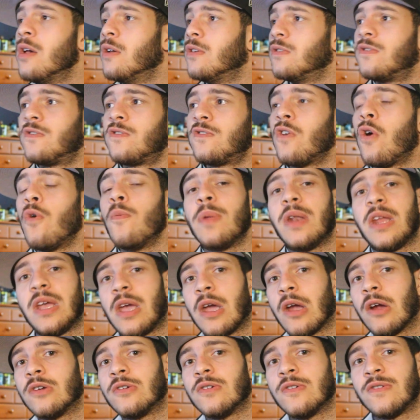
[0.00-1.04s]
so many
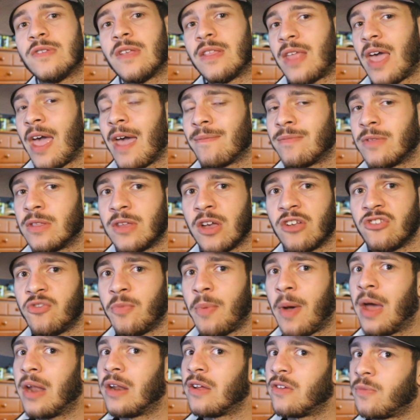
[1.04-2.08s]
characters that they have to touch
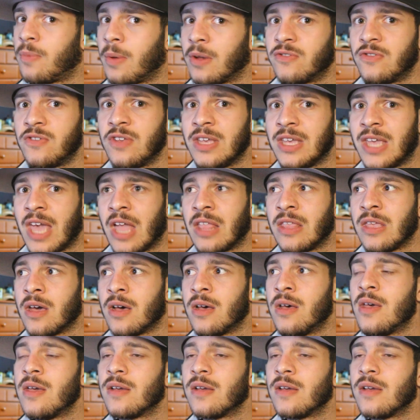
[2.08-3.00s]
upon, especially Genya,